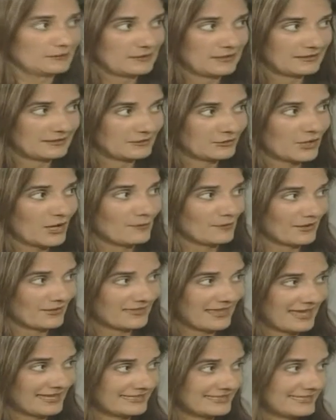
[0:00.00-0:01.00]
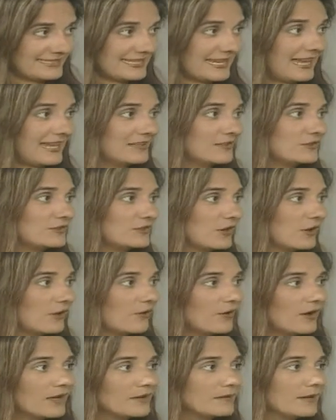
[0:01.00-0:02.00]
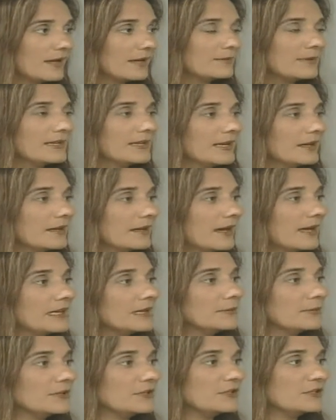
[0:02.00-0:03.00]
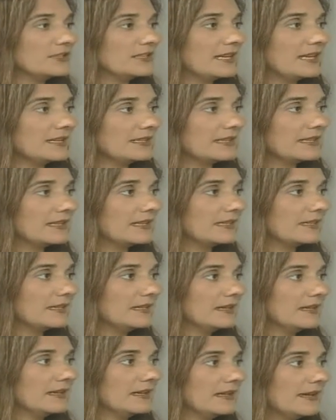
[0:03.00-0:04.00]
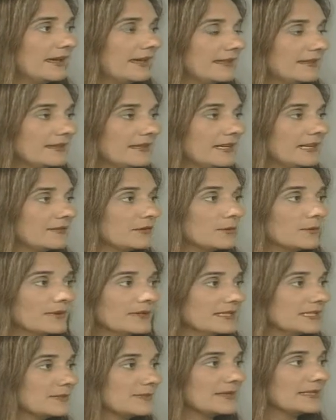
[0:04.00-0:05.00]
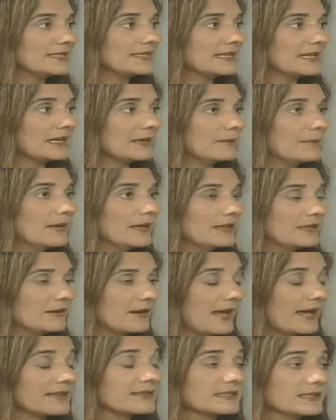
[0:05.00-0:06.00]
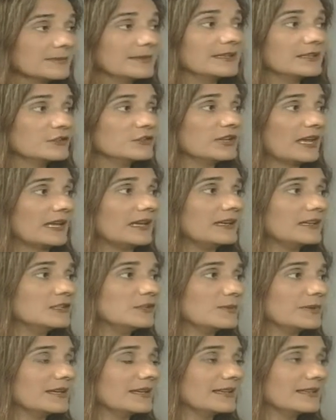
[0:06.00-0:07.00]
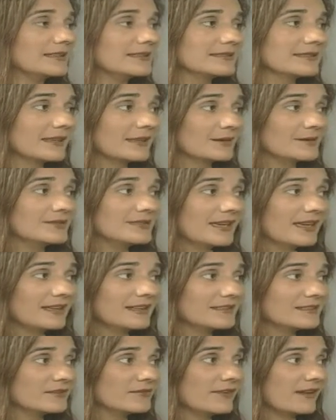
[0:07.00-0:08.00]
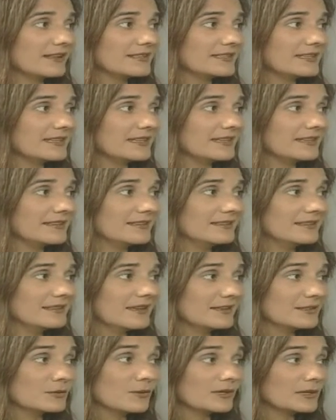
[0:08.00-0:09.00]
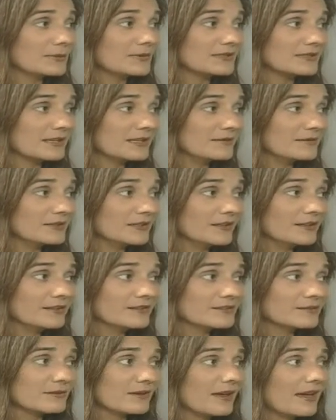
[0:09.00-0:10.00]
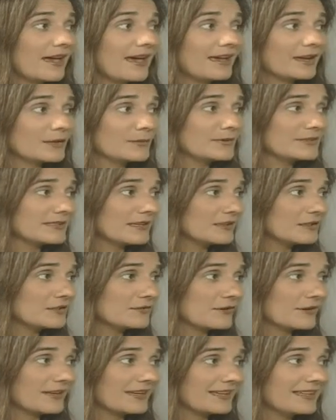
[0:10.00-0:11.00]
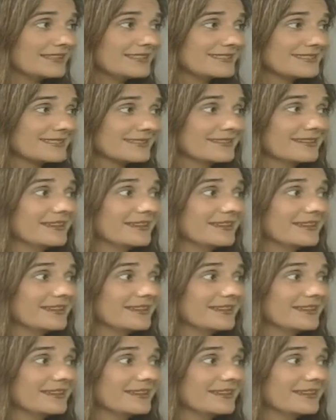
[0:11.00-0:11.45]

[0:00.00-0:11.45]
then chomp on that instead. So I appreciate that everyone is busy, but there has to be a change, because like you said, it's affecting 20% of adults, higher percentage for kids.